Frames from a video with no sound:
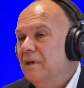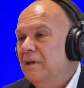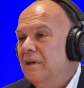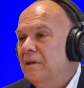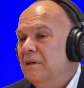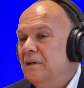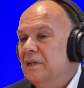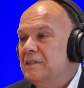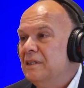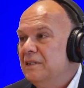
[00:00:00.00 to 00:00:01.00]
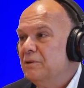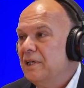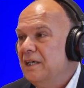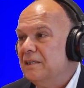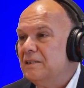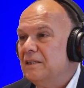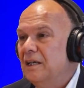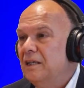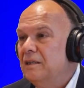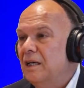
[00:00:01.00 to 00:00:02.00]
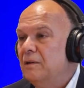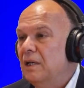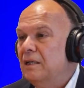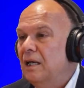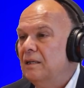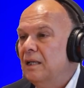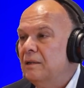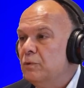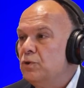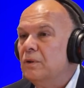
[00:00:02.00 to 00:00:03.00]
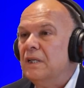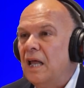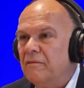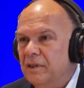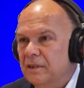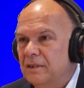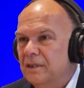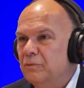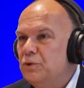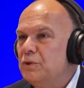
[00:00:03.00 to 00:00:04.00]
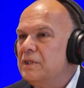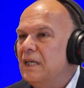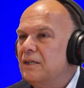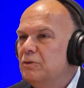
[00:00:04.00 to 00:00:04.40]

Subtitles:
as a little kid, and that we should love it and we should start